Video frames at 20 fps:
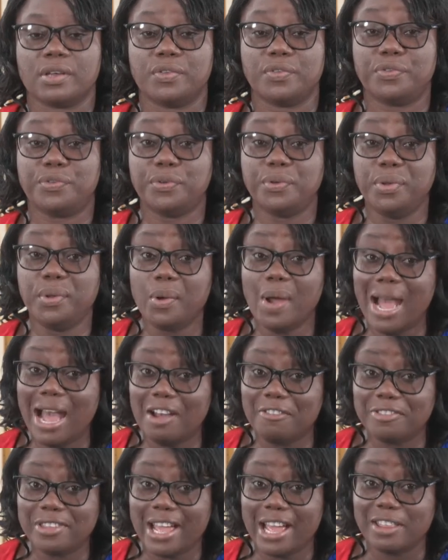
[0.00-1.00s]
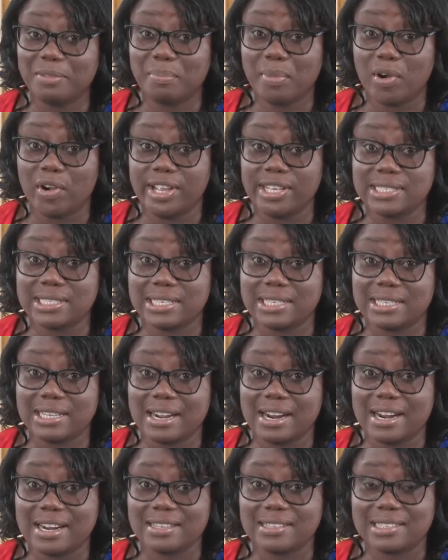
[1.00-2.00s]
Do you have that, boys and
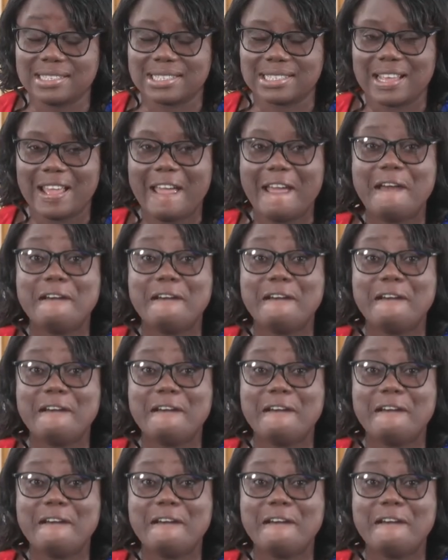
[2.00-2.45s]
girls?